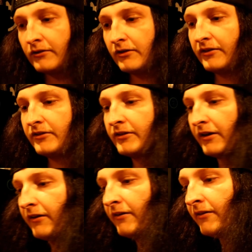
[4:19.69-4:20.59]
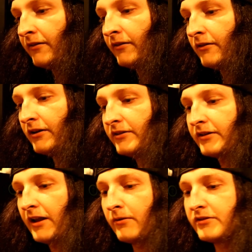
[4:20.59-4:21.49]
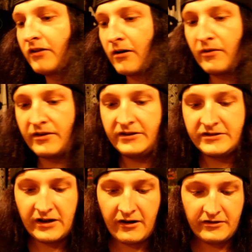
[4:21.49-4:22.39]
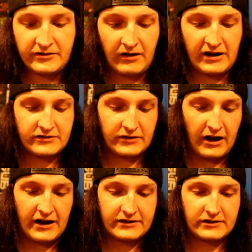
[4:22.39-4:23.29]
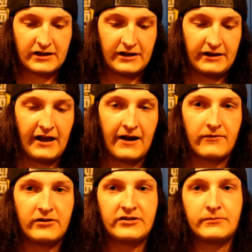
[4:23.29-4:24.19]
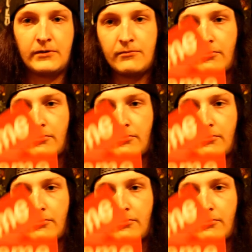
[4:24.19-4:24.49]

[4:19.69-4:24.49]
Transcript: let's see. Let's get started with these stickers. So as as in every Supreme